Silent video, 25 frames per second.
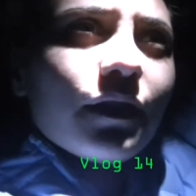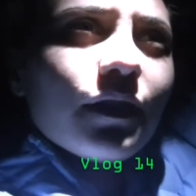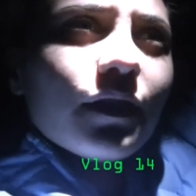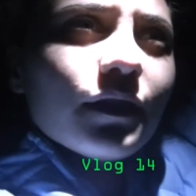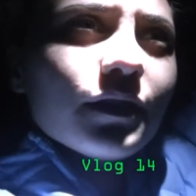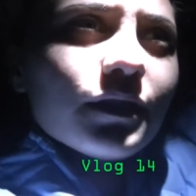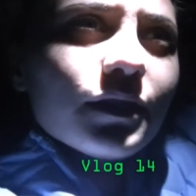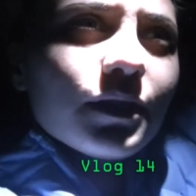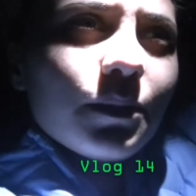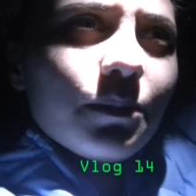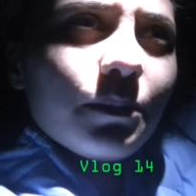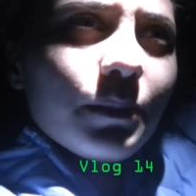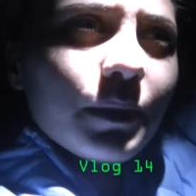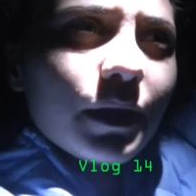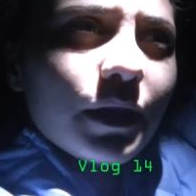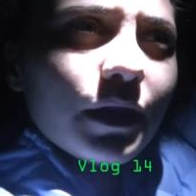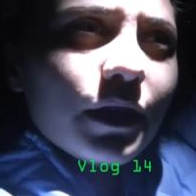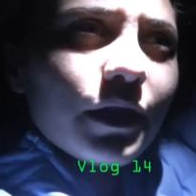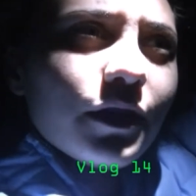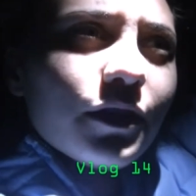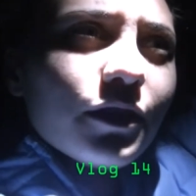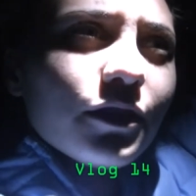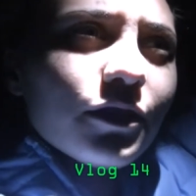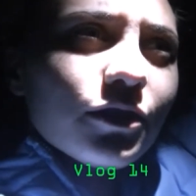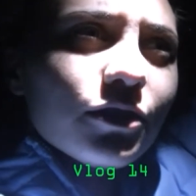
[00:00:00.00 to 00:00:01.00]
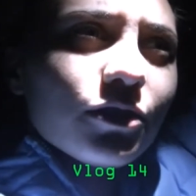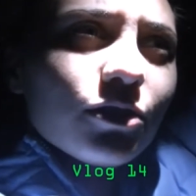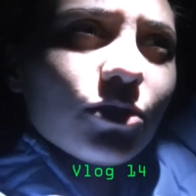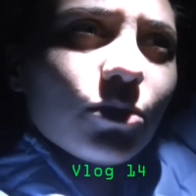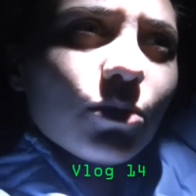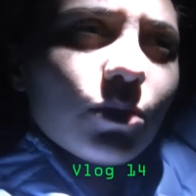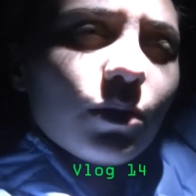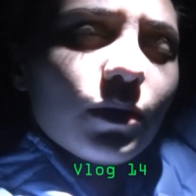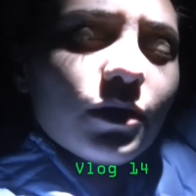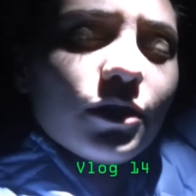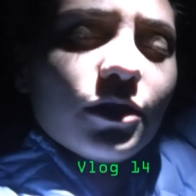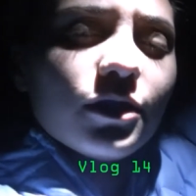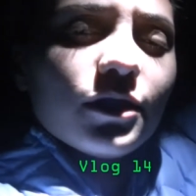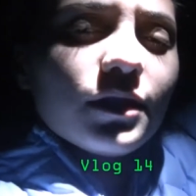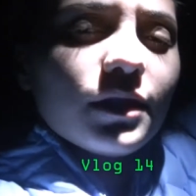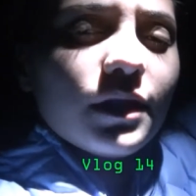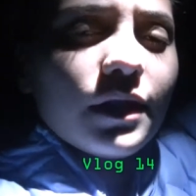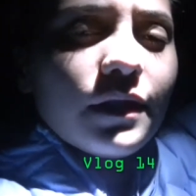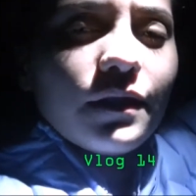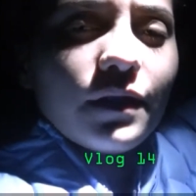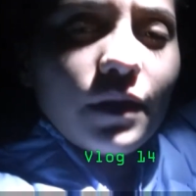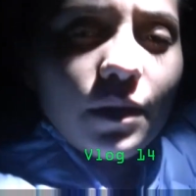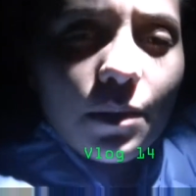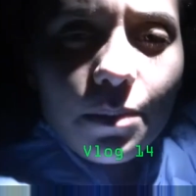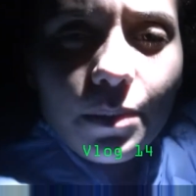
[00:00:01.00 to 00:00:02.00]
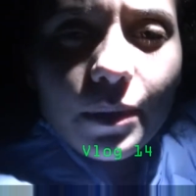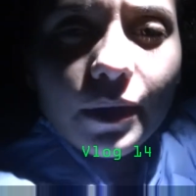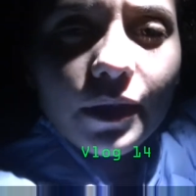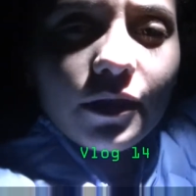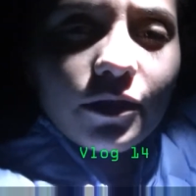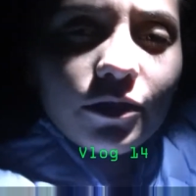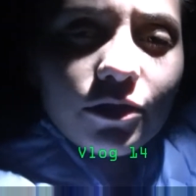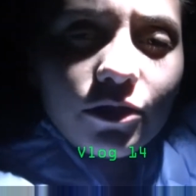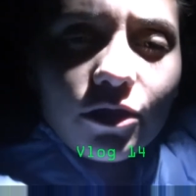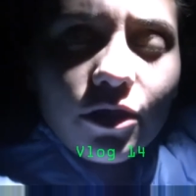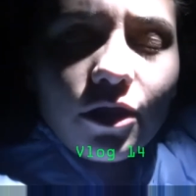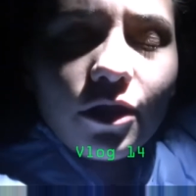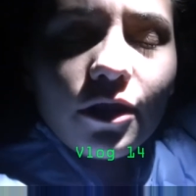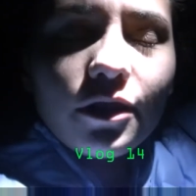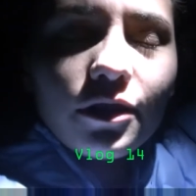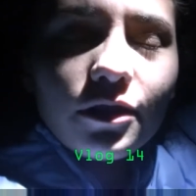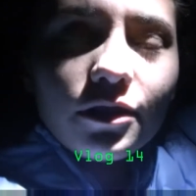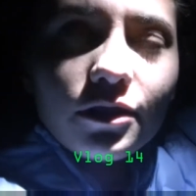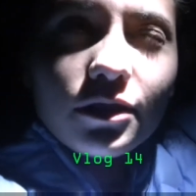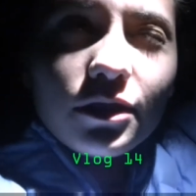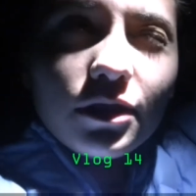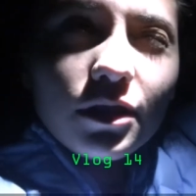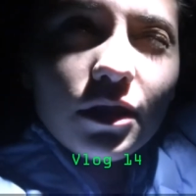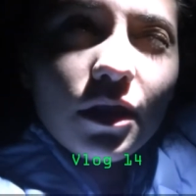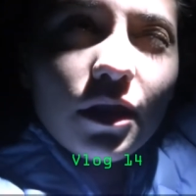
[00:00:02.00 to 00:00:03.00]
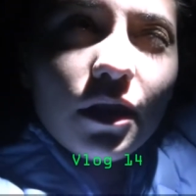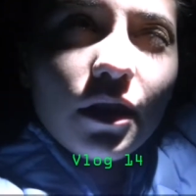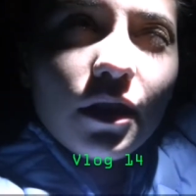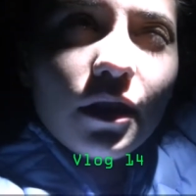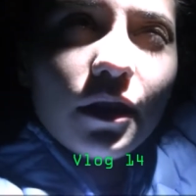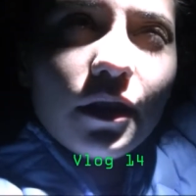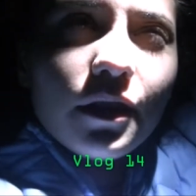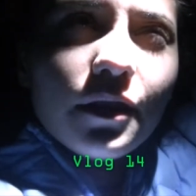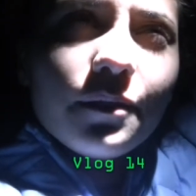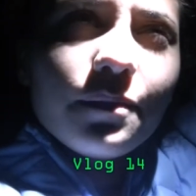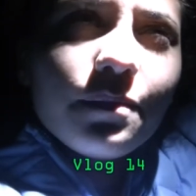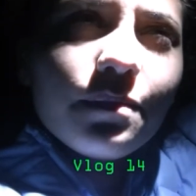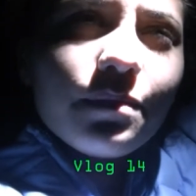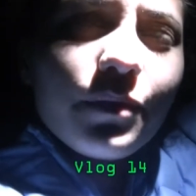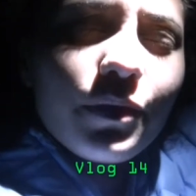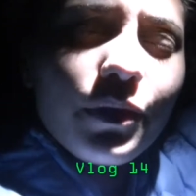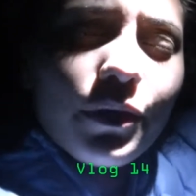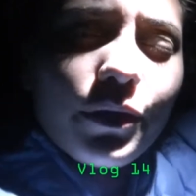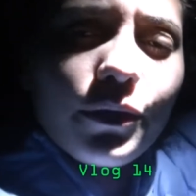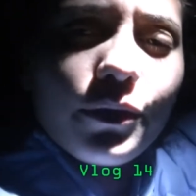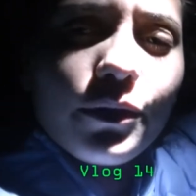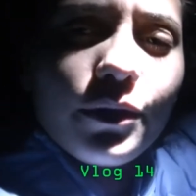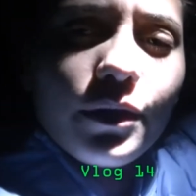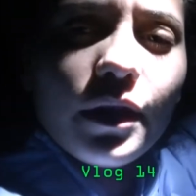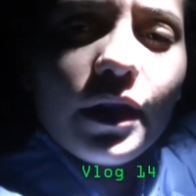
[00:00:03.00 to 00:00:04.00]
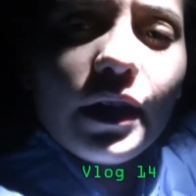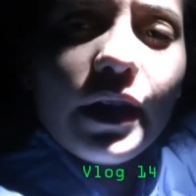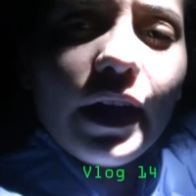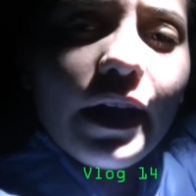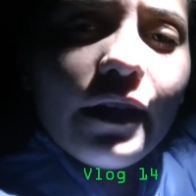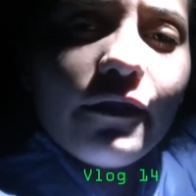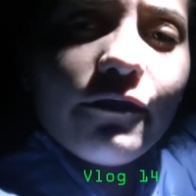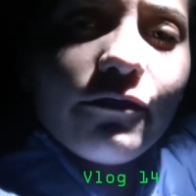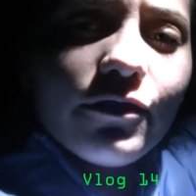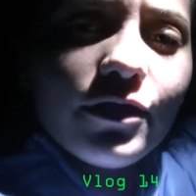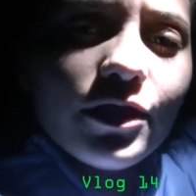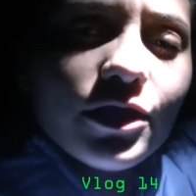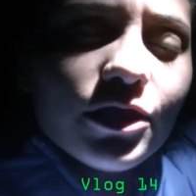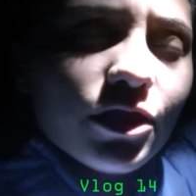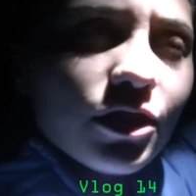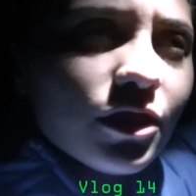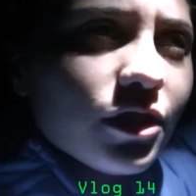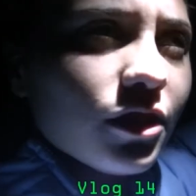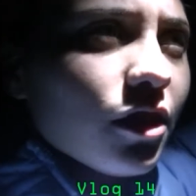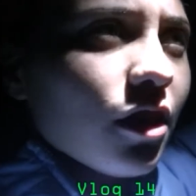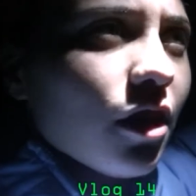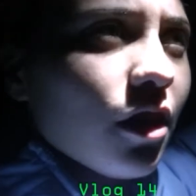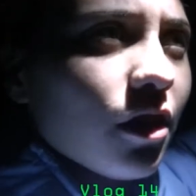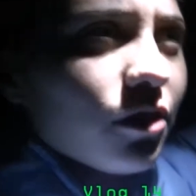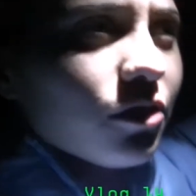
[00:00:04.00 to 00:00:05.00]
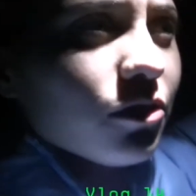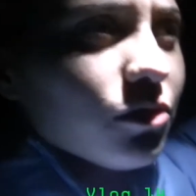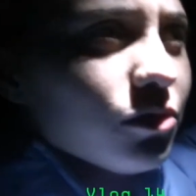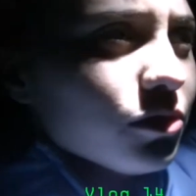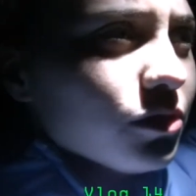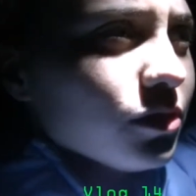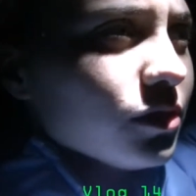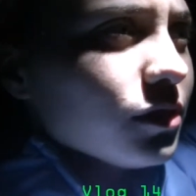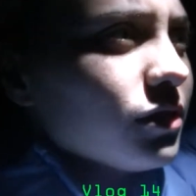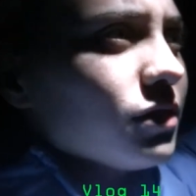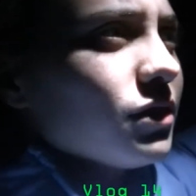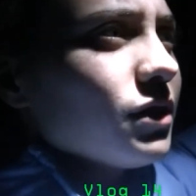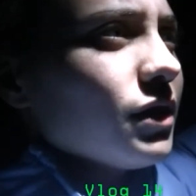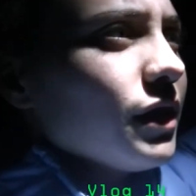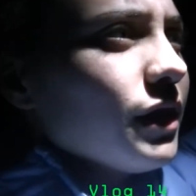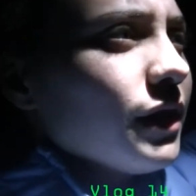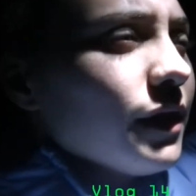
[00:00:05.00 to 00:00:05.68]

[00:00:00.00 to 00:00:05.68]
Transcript: some meteors or just even the bigger stars through the night vision goggles.